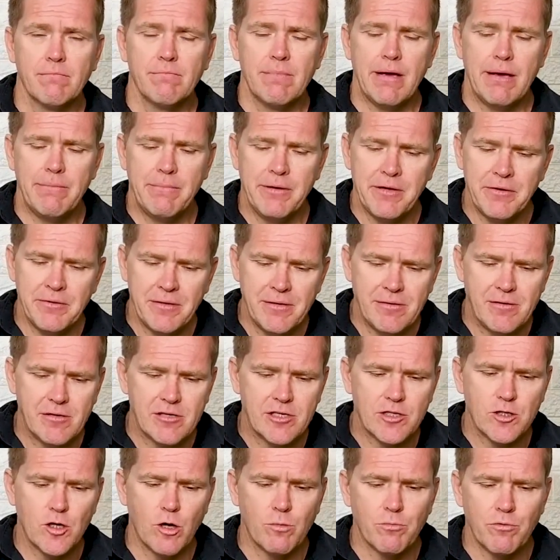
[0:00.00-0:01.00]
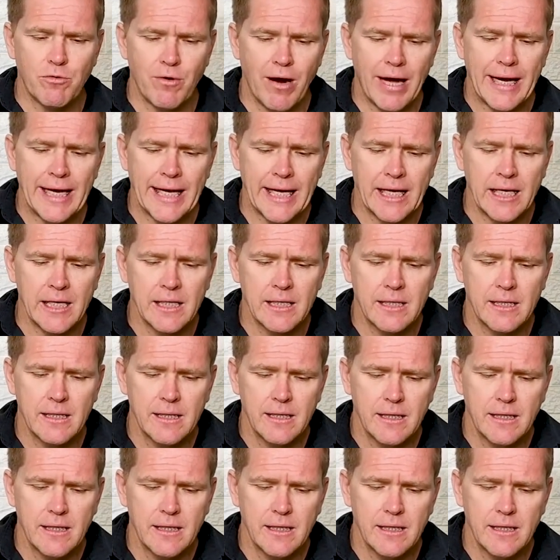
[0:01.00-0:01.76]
Maybe you need to stop running.